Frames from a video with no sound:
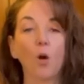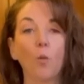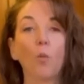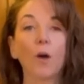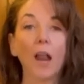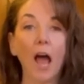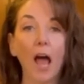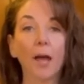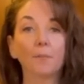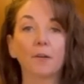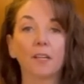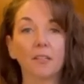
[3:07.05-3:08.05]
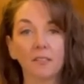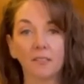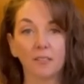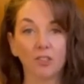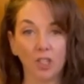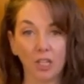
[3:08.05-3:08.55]
What I'm gonna
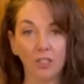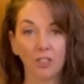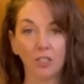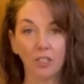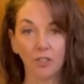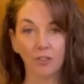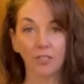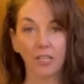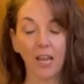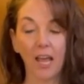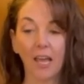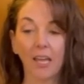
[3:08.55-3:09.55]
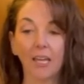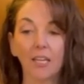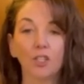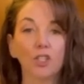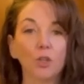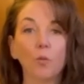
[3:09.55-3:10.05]
suggest to you today
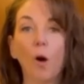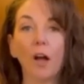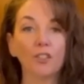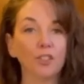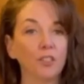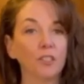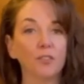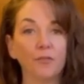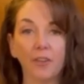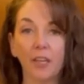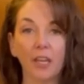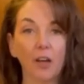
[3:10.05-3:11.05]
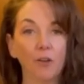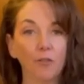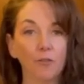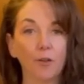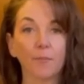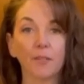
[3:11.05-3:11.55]
is you watch this video
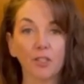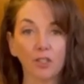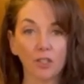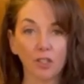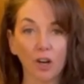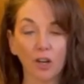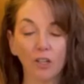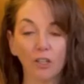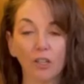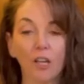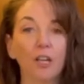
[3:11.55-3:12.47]
from the start